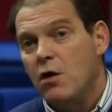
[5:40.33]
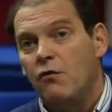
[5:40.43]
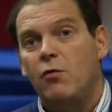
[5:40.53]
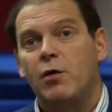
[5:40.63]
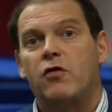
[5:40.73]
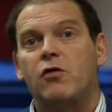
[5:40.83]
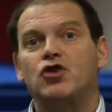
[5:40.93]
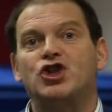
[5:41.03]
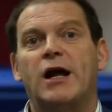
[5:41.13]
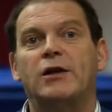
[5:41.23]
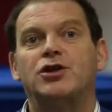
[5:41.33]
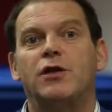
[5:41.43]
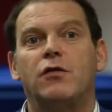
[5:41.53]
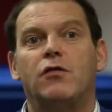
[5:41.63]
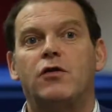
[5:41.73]
Formula Student
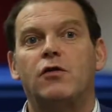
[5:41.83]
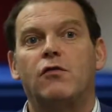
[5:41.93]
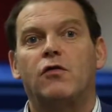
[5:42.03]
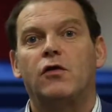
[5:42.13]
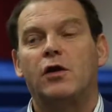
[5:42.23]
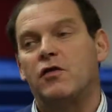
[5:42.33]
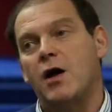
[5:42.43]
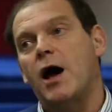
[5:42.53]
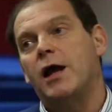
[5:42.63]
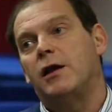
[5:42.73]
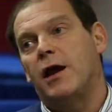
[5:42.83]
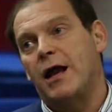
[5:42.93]
challenges students to design